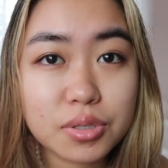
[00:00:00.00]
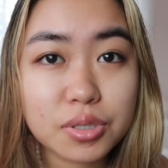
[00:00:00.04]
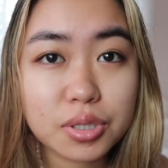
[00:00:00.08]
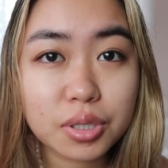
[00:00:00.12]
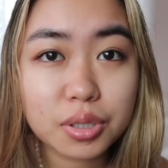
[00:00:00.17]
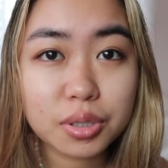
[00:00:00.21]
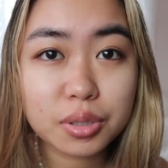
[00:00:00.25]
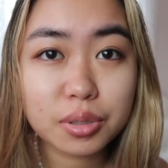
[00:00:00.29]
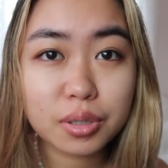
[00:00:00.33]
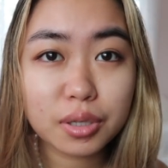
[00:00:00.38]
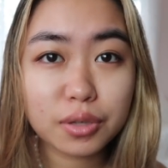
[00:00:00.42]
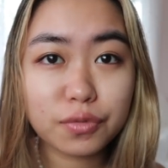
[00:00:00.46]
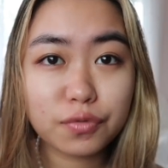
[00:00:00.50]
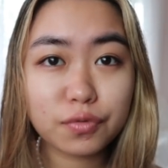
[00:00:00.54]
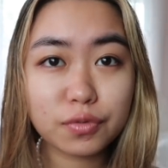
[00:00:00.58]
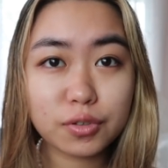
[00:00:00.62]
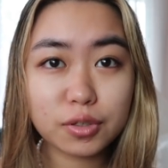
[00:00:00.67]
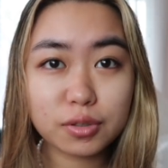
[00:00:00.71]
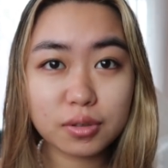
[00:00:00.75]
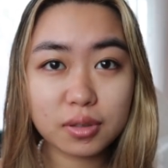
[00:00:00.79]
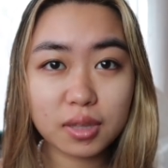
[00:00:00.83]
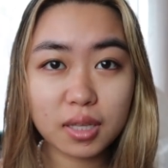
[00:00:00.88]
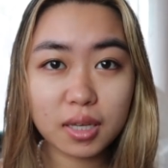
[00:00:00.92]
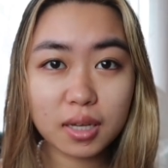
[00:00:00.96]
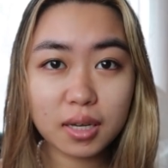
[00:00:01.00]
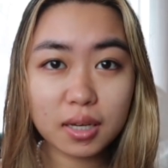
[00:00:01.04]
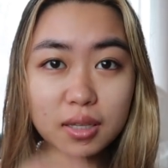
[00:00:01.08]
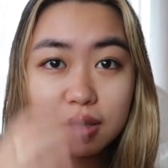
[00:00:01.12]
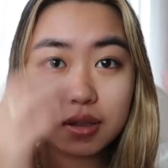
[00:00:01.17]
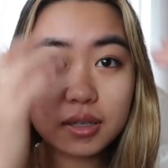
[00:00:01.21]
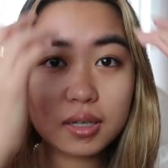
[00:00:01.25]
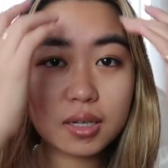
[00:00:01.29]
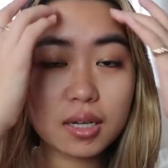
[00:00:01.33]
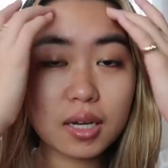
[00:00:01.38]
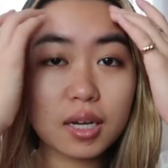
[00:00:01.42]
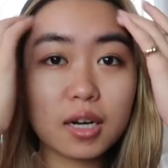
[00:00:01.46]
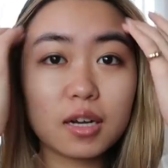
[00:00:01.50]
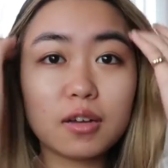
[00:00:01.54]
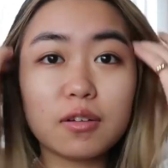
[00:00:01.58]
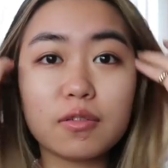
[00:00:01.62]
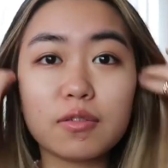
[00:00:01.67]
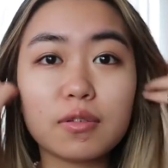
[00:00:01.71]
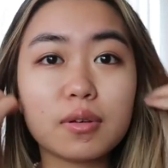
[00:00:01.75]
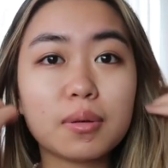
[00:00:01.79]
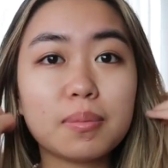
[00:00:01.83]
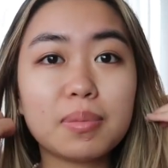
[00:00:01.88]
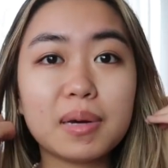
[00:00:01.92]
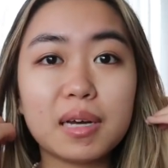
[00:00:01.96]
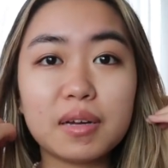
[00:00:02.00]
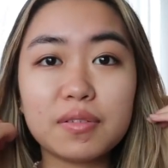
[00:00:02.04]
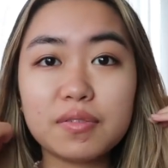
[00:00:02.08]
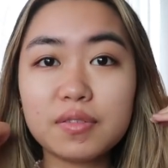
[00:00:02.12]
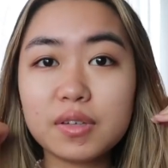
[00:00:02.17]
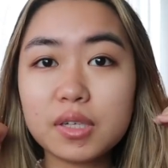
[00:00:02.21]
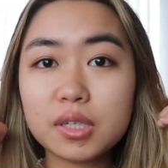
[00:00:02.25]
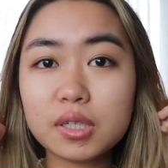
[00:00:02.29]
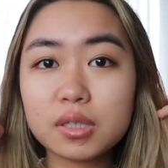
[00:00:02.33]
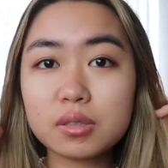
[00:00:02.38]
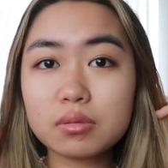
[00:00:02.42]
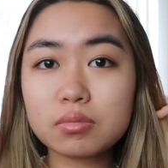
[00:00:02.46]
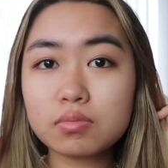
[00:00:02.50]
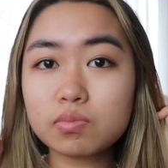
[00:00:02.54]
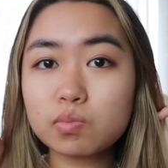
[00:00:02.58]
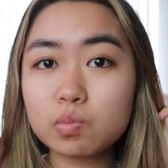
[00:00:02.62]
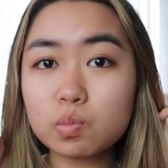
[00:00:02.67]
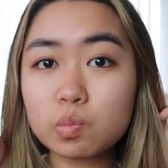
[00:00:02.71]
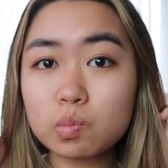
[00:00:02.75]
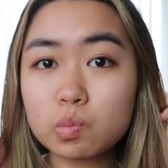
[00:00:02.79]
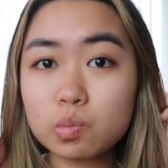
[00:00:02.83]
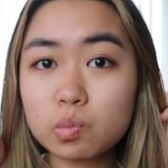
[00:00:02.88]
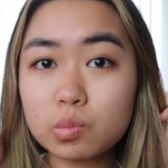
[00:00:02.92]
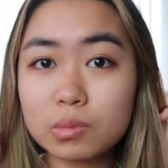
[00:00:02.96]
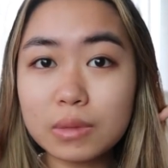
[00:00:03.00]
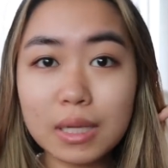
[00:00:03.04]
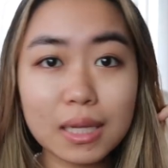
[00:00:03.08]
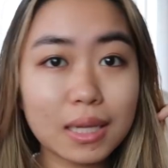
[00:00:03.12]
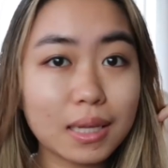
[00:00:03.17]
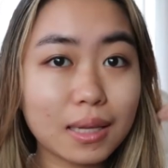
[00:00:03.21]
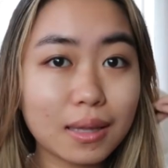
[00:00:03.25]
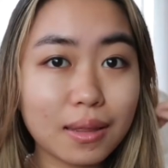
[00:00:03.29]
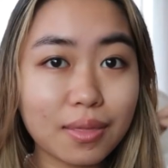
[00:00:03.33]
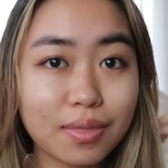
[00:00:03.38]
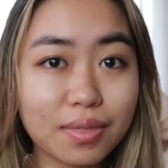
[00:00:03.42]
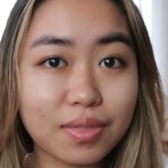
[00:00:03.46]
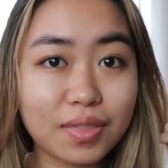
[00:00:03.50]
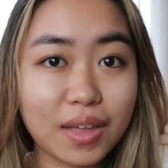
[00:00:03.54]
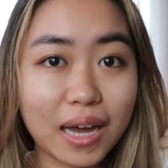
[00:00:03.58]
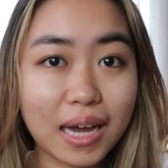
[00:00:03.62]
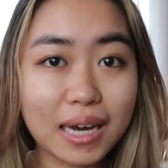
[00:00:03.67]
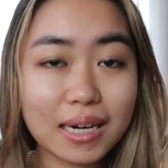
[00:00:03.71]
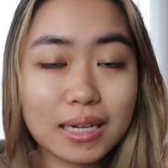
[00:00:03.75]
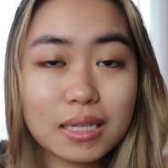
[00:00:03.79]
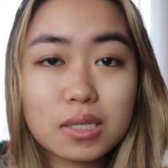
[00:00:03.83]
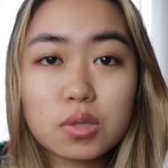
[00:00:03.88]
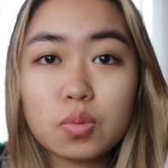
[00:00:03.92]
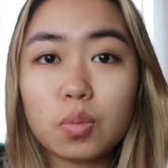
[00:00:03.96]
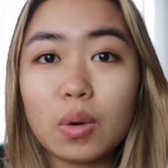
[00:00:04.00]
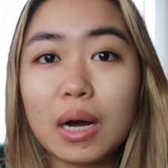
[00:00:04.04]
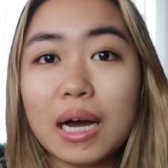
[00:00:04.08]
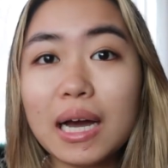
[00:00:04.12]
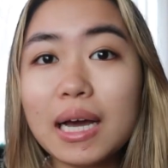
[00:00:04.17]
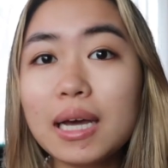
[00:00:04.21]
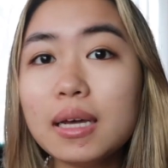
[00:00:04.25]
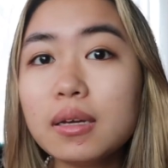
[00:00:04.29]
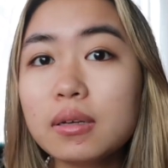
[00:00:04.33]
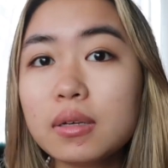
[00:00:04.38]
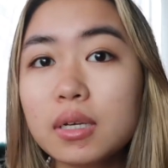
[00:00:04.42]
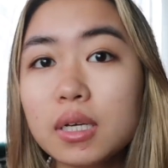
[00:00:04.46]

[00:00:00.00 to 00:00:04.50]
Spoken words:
so if you think I look kind of puffier, that is why.